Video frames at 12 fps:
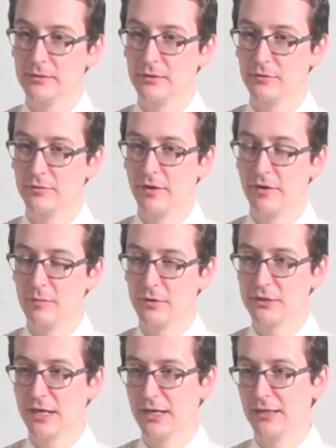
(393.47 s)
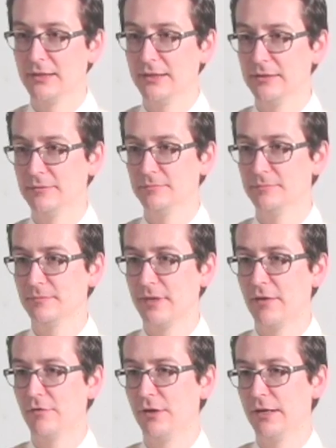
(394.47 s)
that's very much anchored in
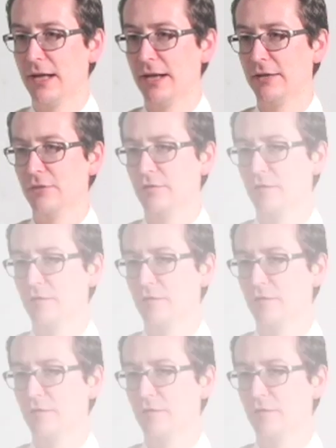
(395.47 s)
the everyday and it's